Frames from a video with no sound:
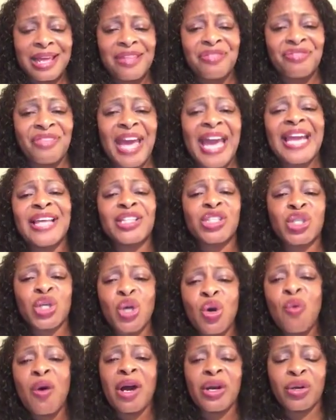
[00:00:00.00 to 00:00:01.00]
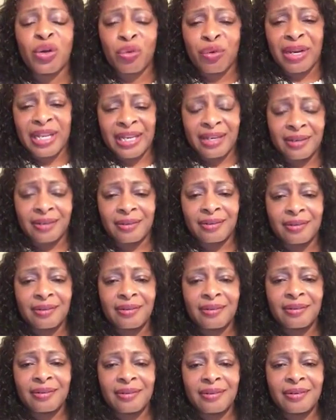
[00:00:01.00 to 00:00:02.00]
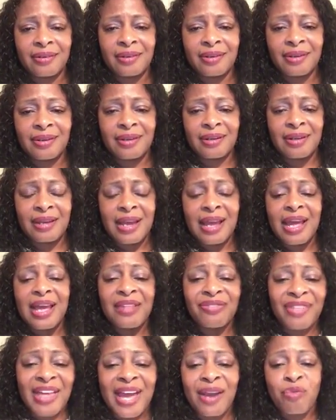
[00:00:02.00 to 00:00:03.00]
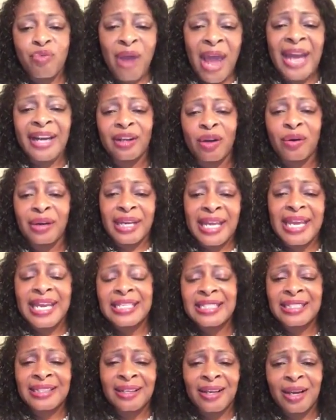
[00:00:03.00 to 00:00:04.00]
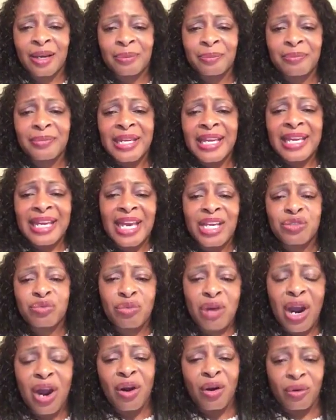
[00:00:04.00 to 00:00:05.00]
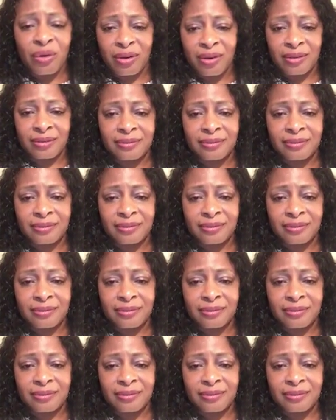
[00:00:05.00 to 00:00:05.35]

they too agree that radical Islam is wrong.